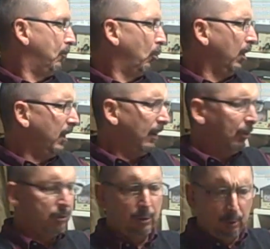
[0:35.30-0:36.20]
We're going to
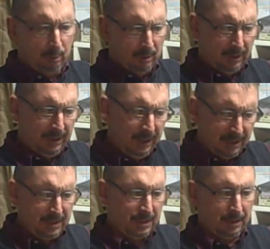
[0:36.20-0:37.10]
cover two
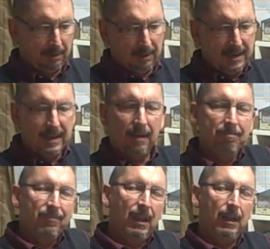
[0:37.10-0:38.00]
hints right now.
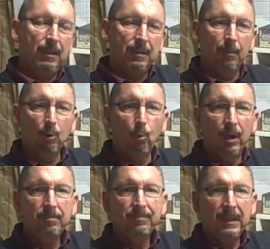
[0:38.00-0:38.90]
Number
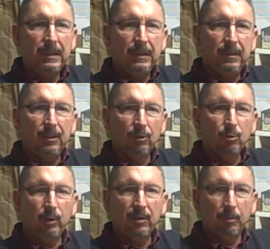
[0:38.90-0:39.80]
one
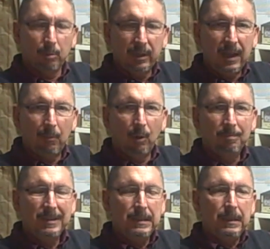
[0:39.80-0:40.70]
deals with the preamble.
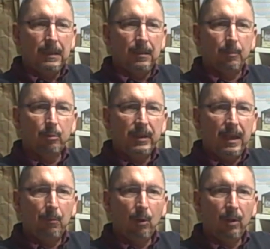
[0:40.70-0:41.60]
The
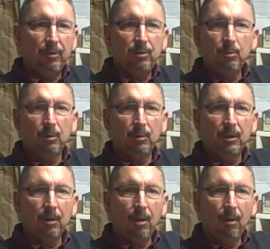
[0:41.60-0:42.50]
preamble, as you will
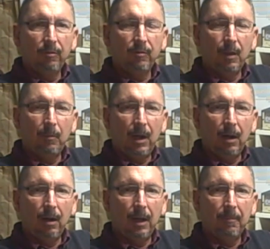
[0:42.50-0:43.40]
recall from
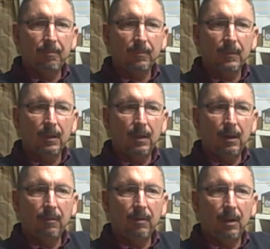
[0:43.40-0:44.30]
our
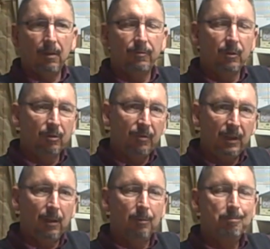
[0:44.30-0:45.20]
first
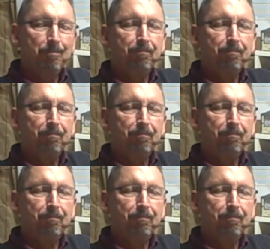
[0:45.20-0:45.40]
video,